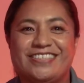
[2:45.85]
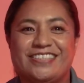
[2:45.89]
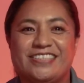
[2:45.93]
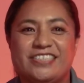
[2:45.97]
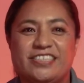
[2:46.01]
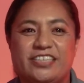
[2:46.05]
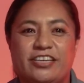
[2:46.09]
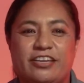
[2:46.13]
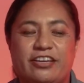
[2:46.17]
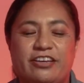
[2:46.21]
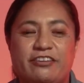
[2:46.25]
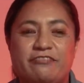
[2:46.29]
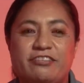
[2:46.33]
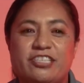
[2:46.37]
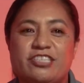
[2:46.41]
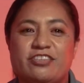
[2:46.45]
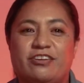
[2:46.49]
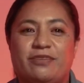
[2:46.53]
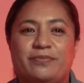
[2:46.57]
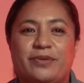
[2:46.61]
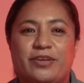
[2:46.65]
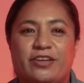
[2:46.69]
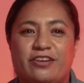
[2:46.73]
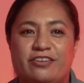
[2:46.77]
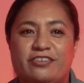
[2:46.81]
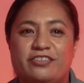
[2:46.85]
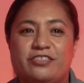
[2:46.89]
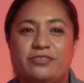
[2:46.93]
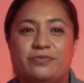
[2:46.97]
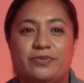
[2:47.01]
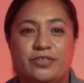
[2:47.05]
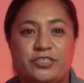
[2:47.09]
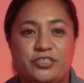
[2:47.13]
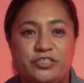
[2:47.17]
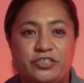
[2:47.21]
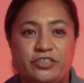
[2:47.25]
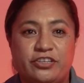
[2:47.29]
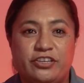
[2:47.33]
So every time I go into
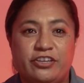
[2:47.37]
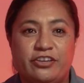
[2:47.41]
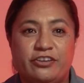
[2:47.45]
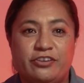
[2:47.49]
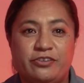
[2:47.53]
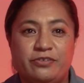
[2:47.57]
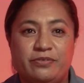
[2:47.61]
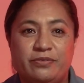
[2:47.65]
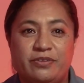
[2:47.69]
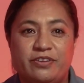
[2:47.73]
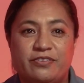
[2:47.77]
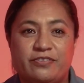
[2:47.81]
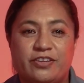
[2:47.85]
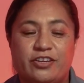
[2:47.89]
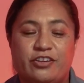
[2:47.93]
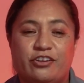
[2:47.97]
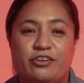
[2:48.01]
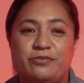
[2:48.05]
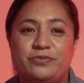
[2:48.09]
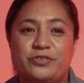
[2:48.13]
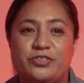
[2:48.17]
my studio, I've got home